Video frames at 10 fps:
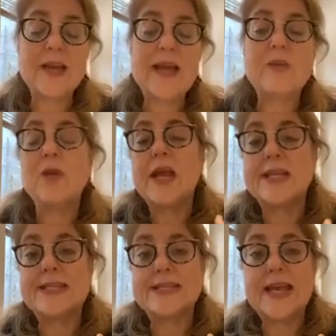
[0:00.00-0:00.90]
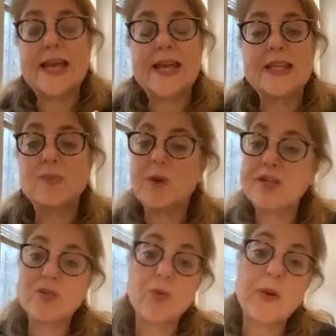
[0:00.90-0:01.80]
and when I say
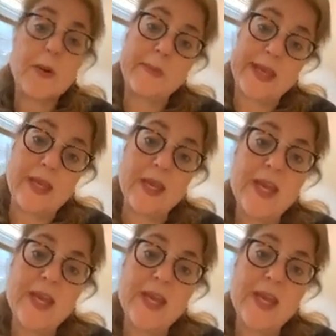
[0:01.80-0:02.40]
depression, what do I mean?